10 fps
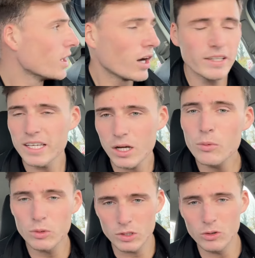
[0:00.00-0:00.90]
I think I
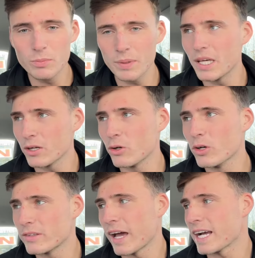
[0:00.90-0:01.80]
would be a
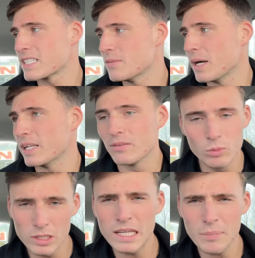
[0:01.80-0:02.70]
good taxi man.
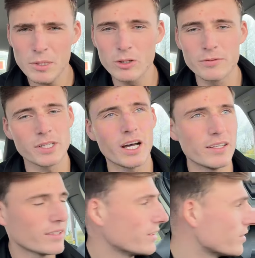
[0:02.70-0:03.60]
Wouldn't that be good for content?